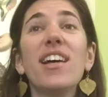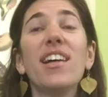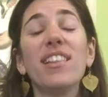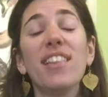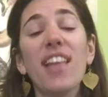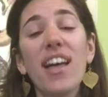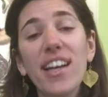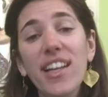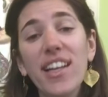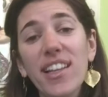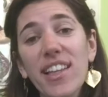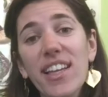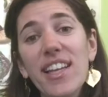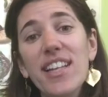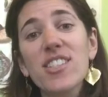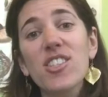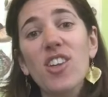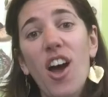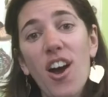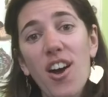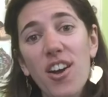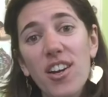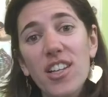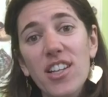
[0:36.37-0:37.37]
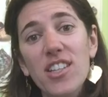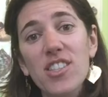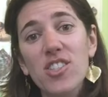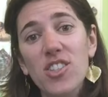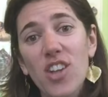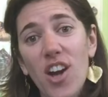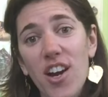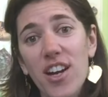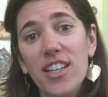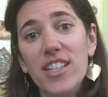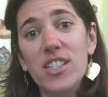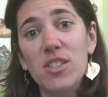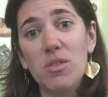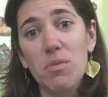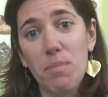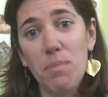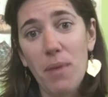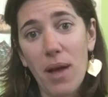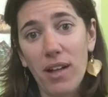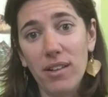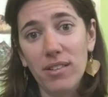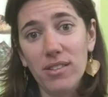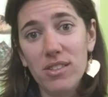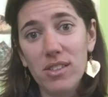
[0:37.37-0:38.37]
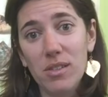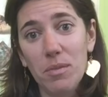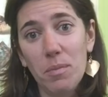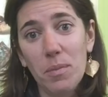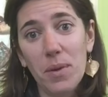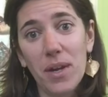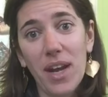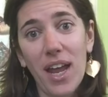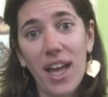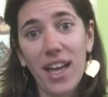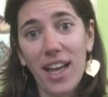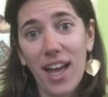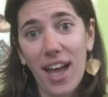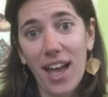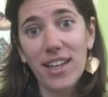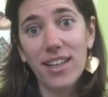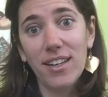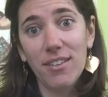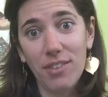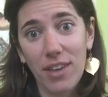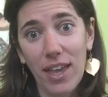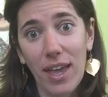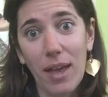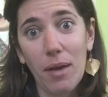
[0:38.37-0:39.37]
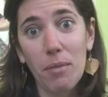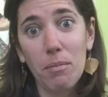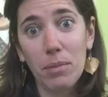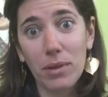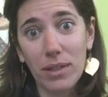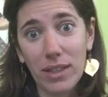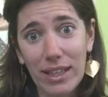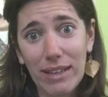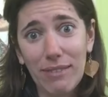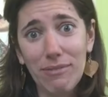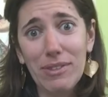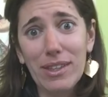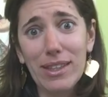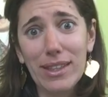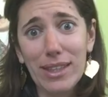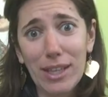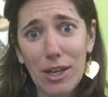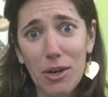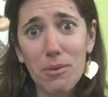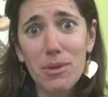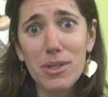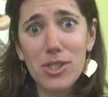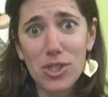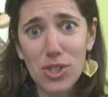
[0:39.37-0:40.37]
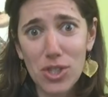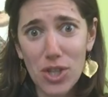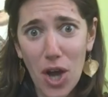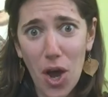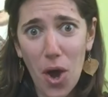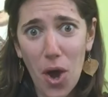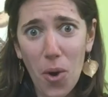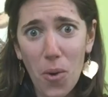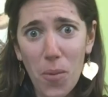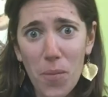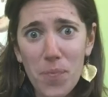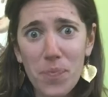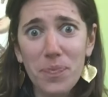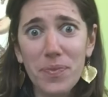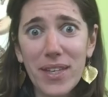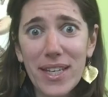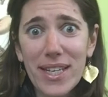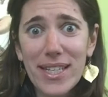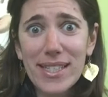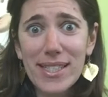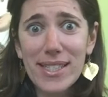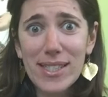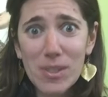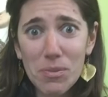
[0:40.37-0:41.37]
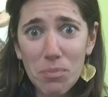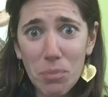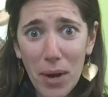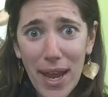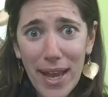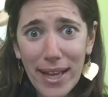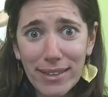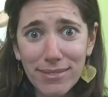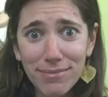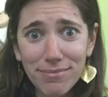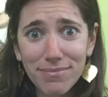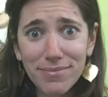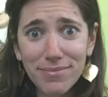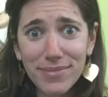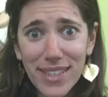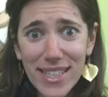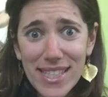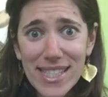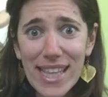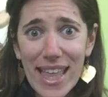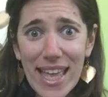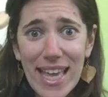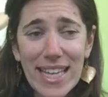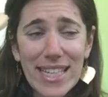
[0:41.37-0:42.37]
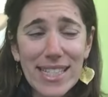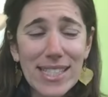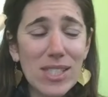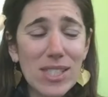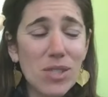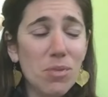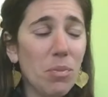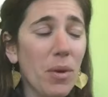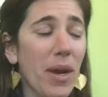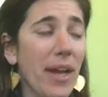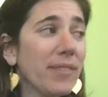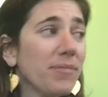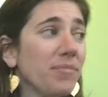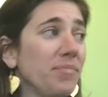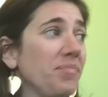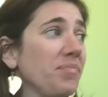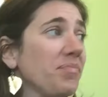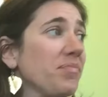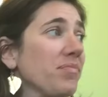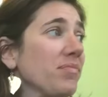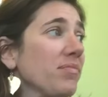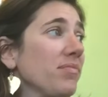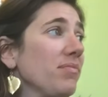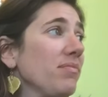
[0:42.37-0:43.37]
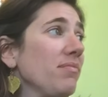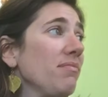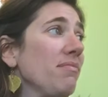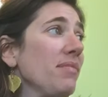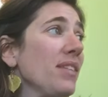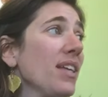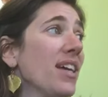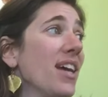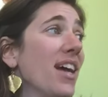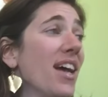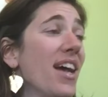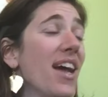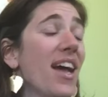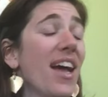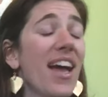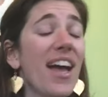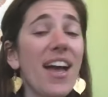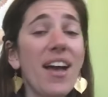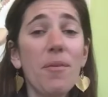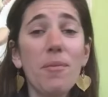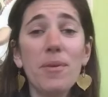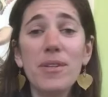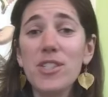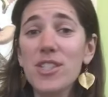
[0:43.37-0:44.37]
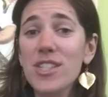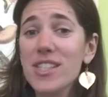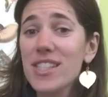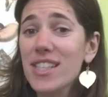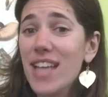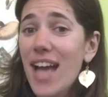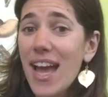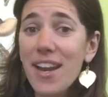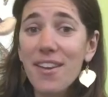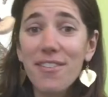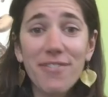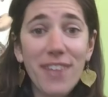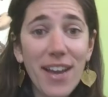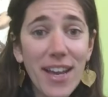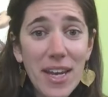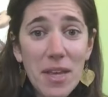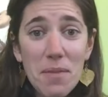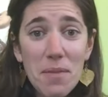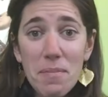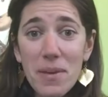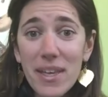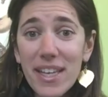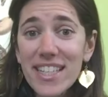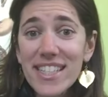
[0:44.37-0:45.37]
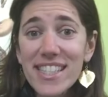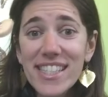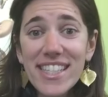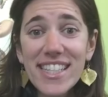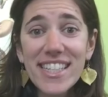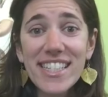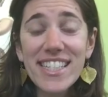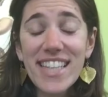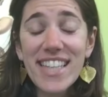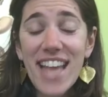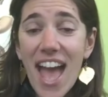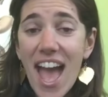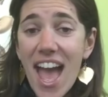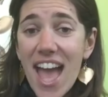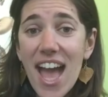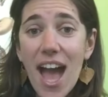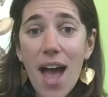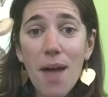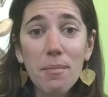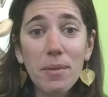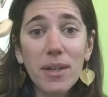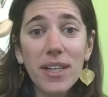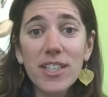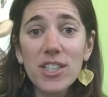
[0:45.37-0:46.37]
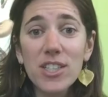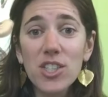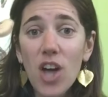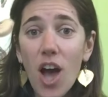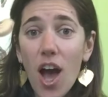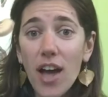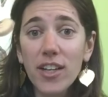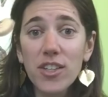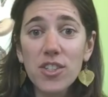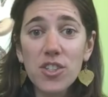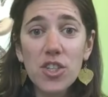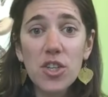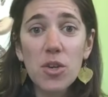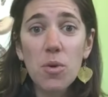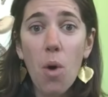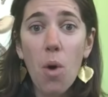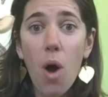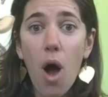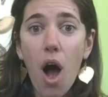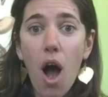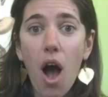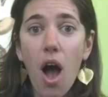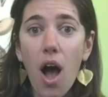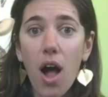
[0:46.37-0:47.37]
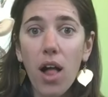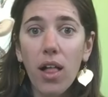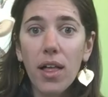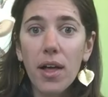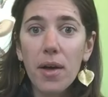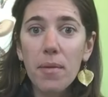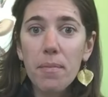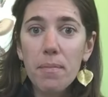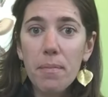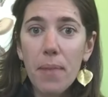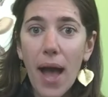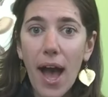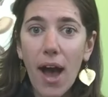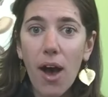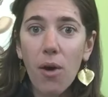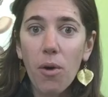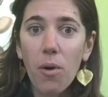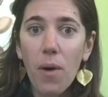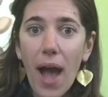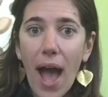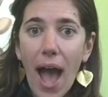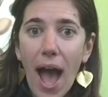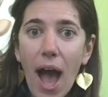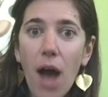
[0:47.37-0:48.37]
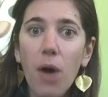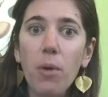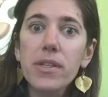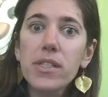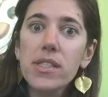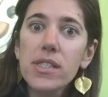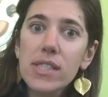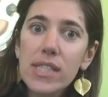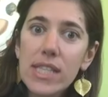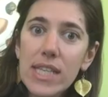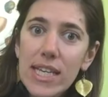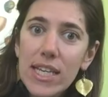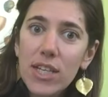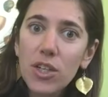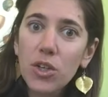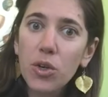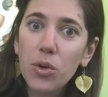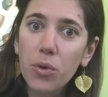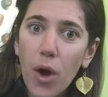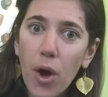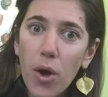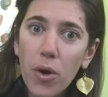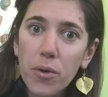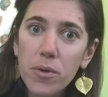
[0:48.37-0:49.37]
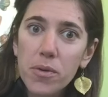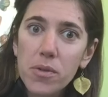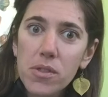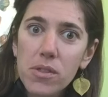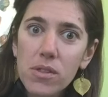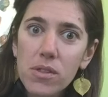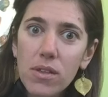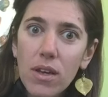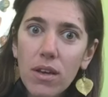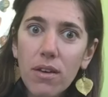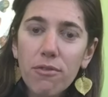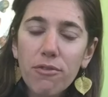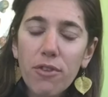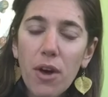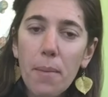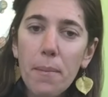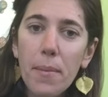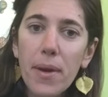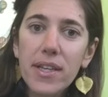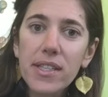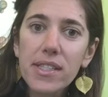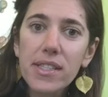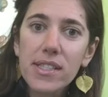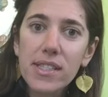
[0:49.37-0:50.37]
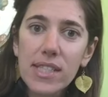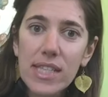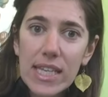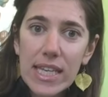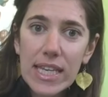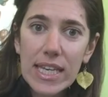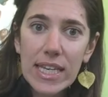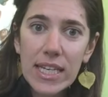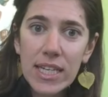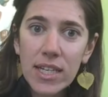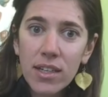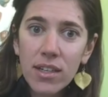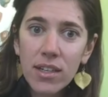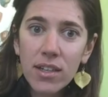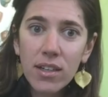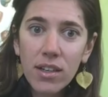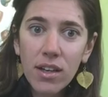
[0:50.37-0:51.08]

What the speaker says: Luckily, it's already starting to melt, but I kind of can't believe that there was snow in spring, this late in spring. Which is kind of funny because today I'm going to talk to you all about how a seed grows from a seed